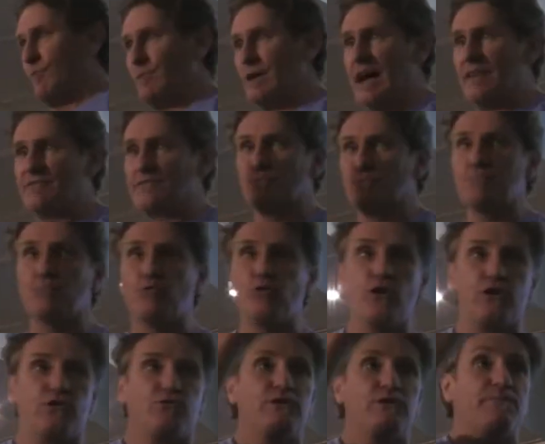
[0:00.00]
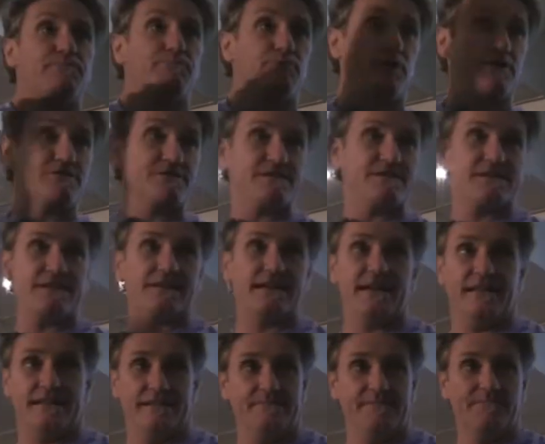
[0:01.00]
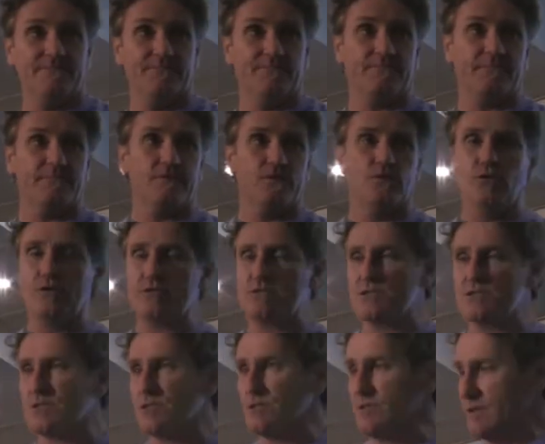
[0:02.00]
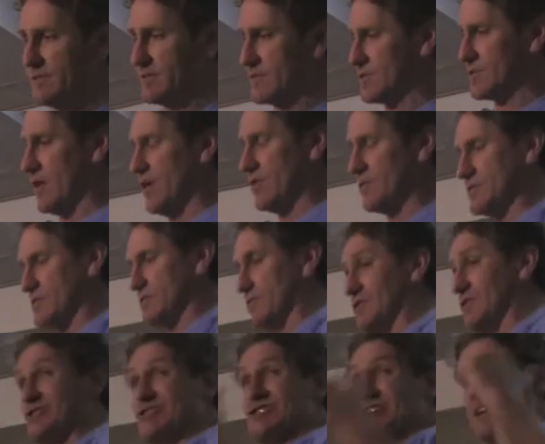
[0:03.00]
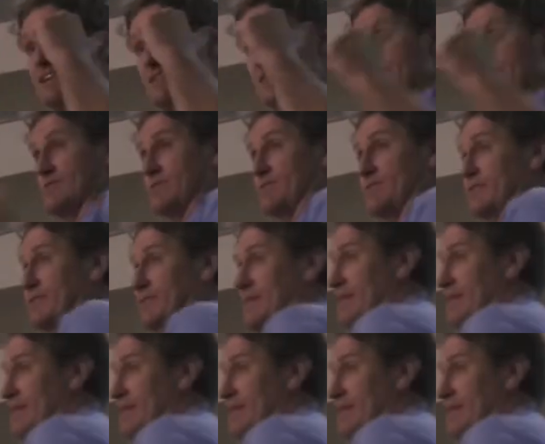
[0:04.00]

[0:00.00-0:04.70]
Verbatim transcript: and we have to work through that process again. Horses do it, dogs do it, cheetahs do